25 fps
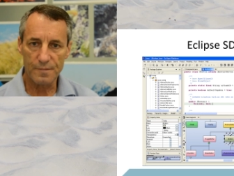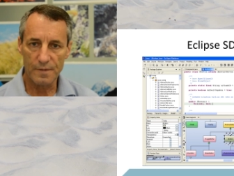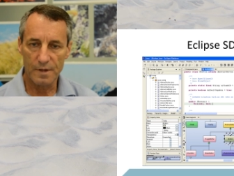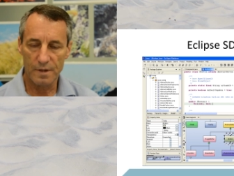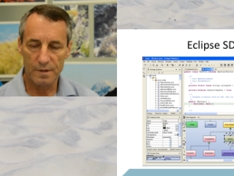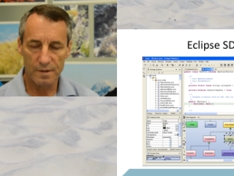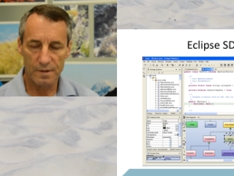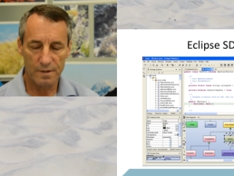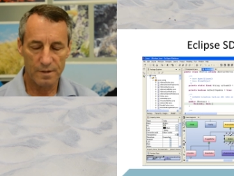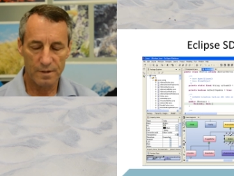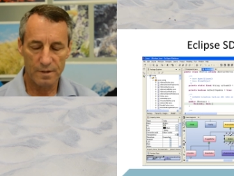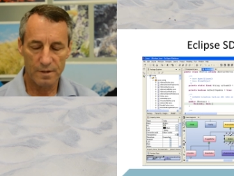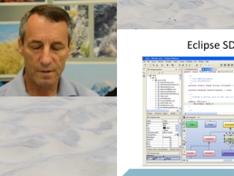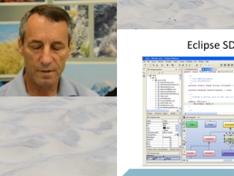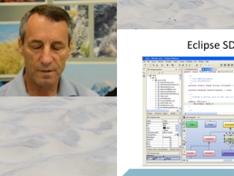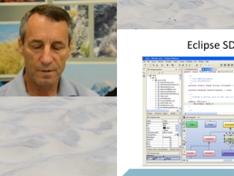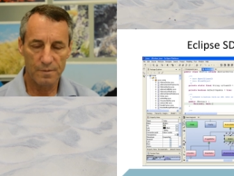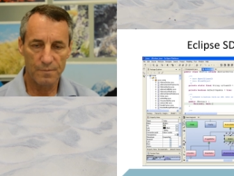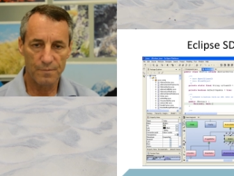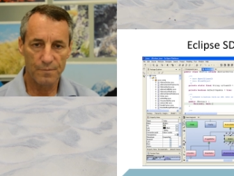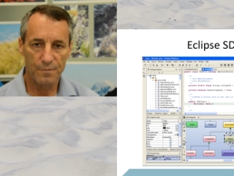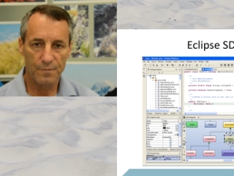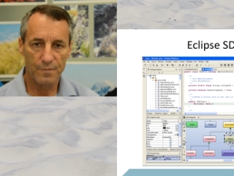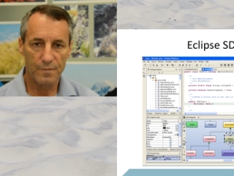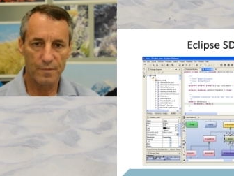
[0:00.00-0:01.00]
And
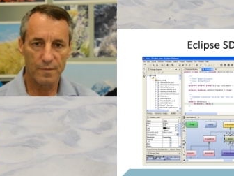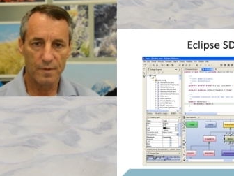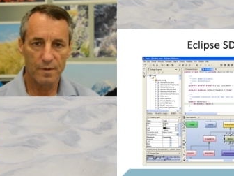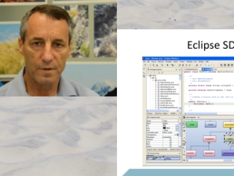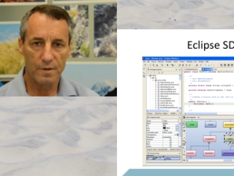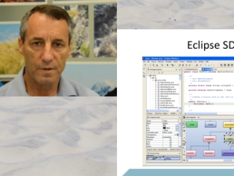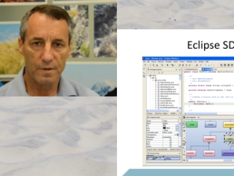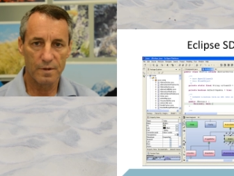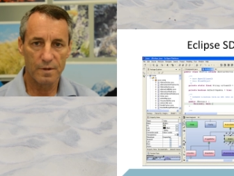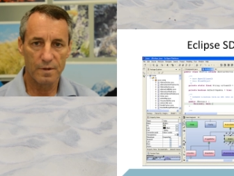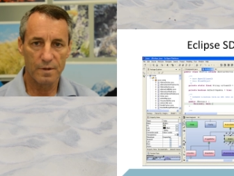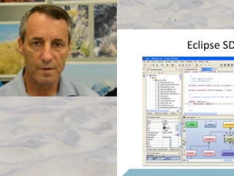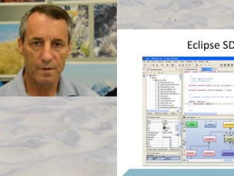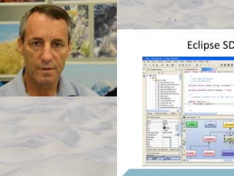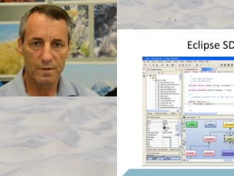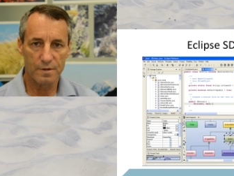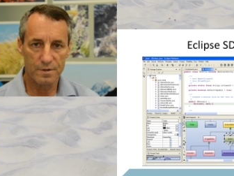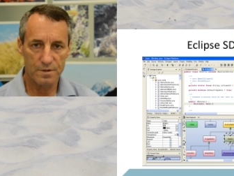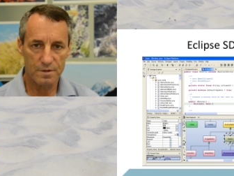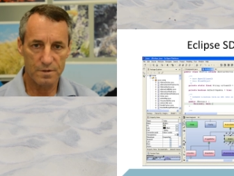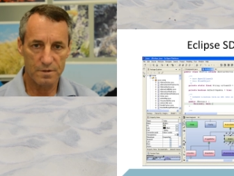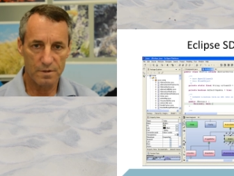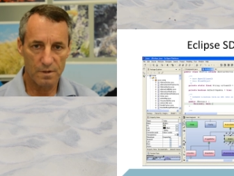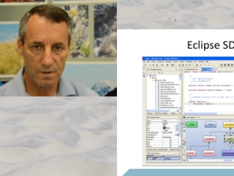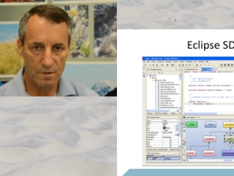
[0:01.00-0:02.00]
um, this
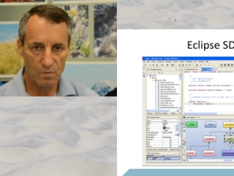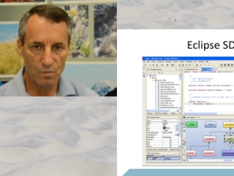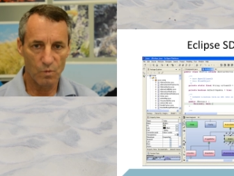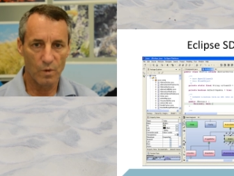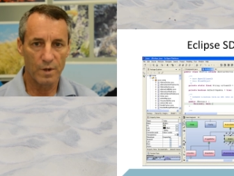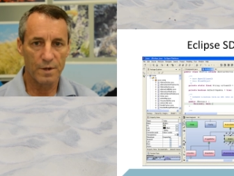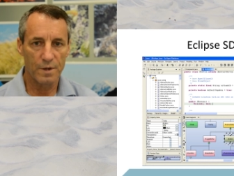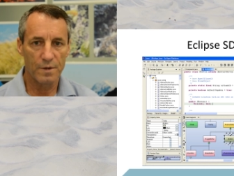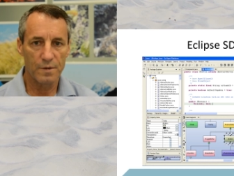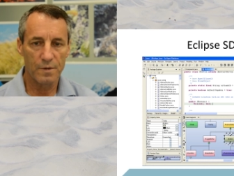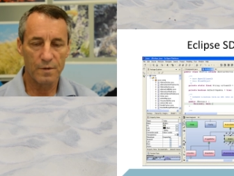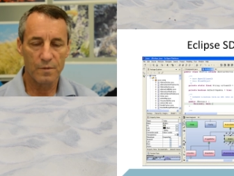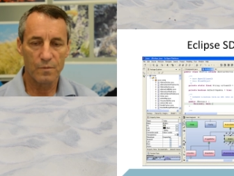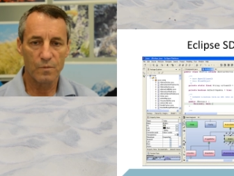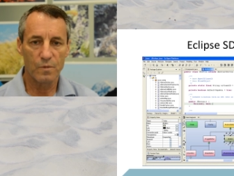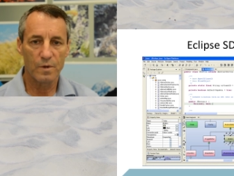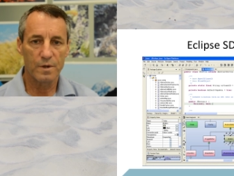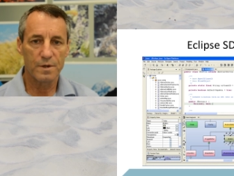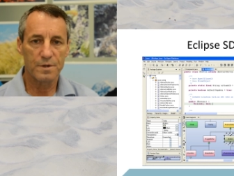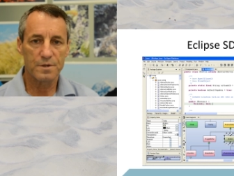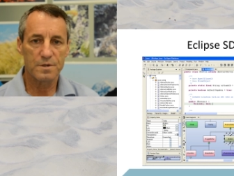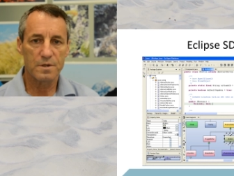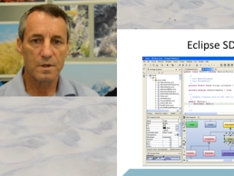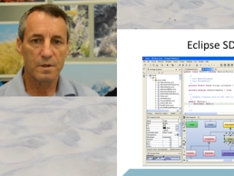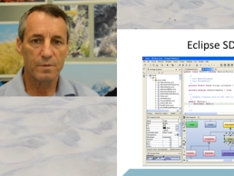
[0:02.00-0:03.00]
is only one, one
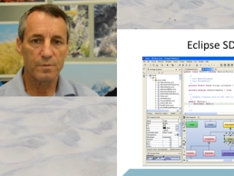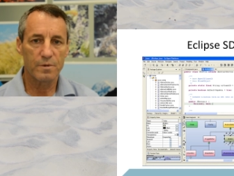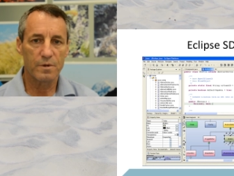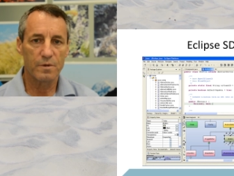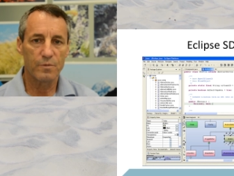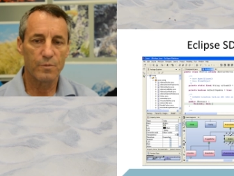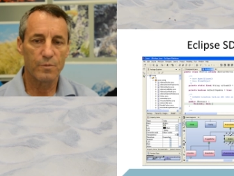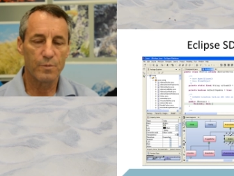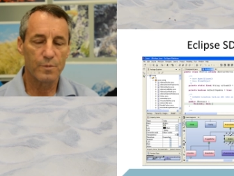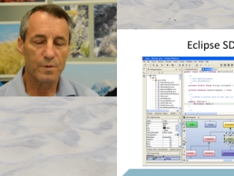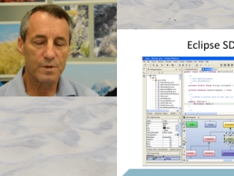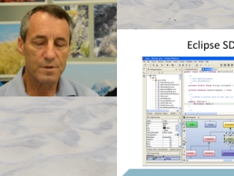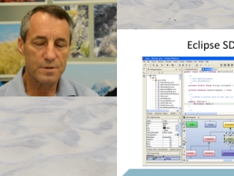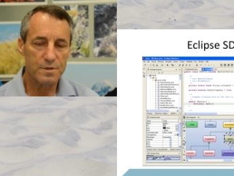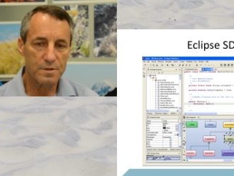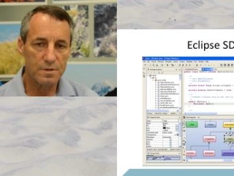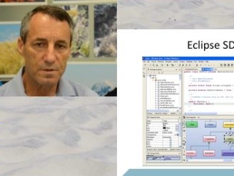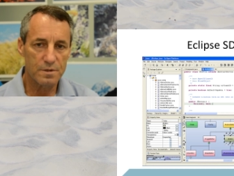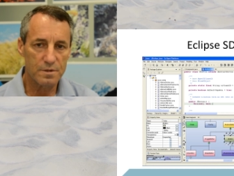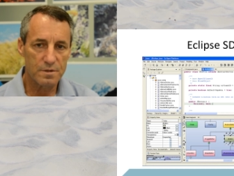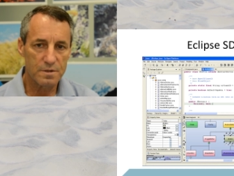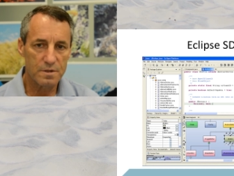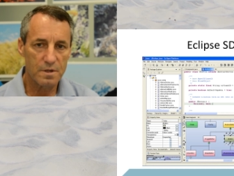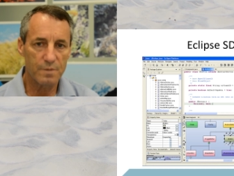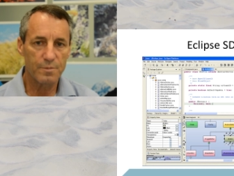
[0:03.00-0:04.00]
example of this is
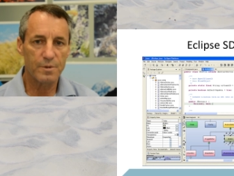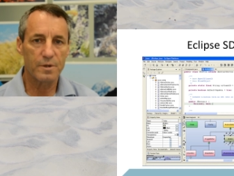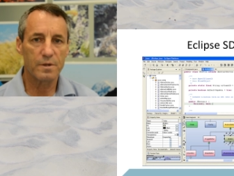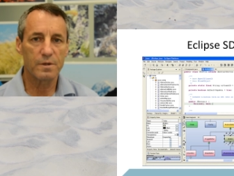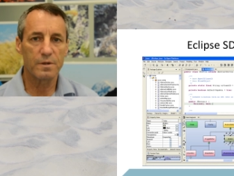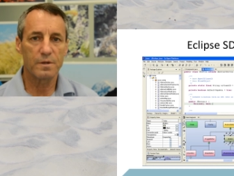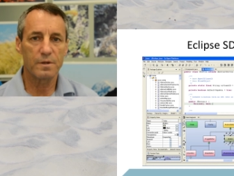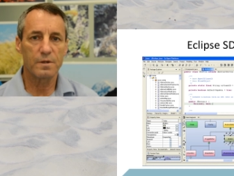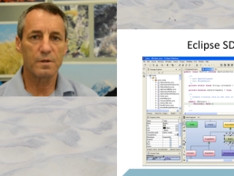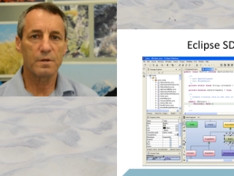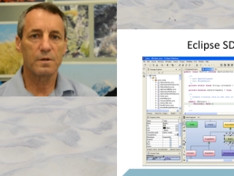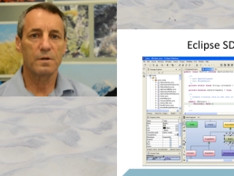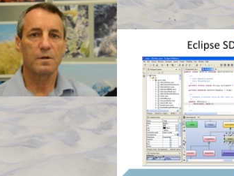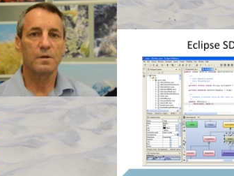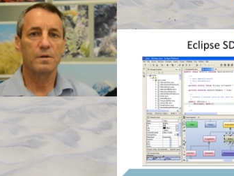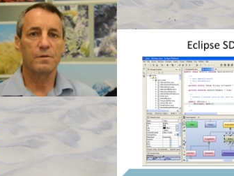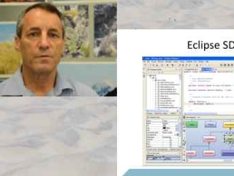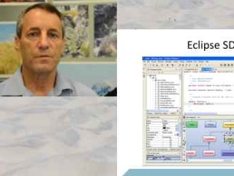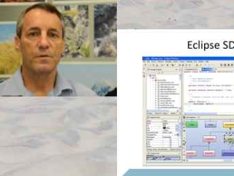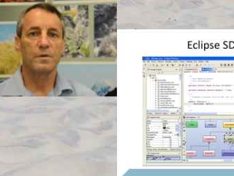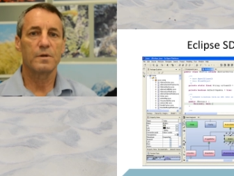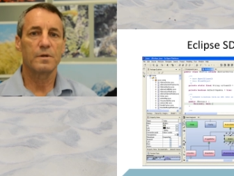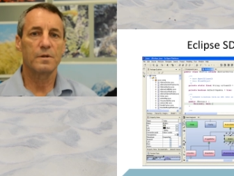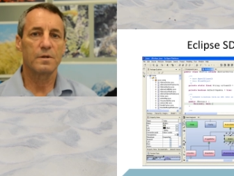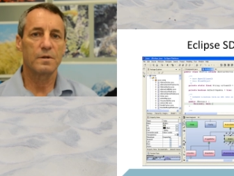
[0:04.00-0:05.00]
typically the kind of
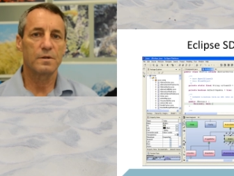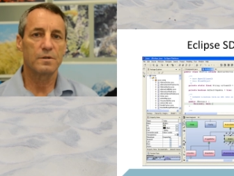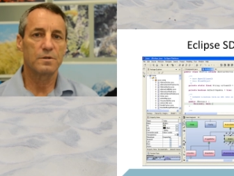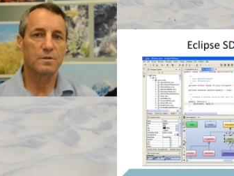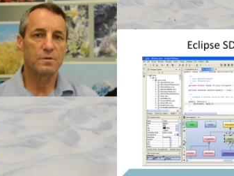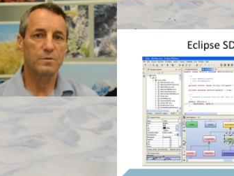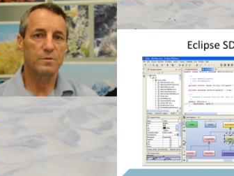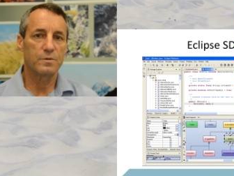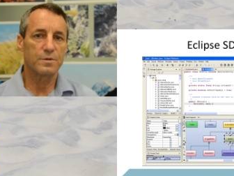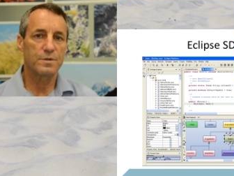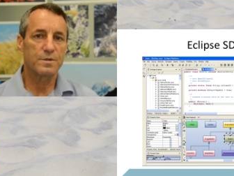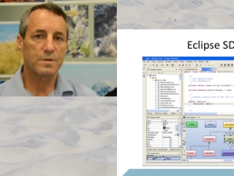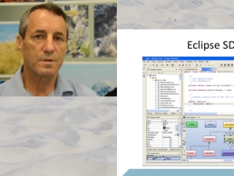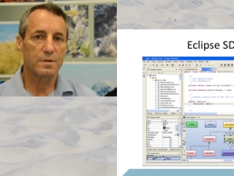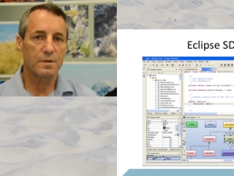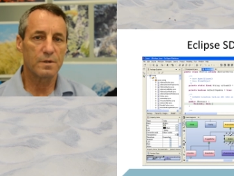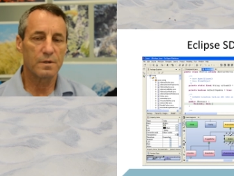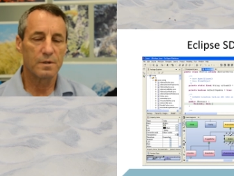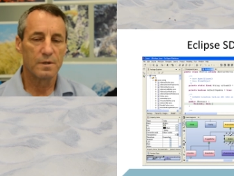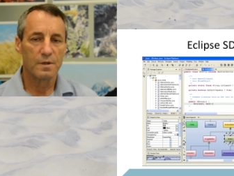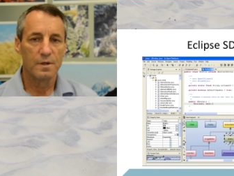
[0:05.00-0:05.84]
thing that you would see.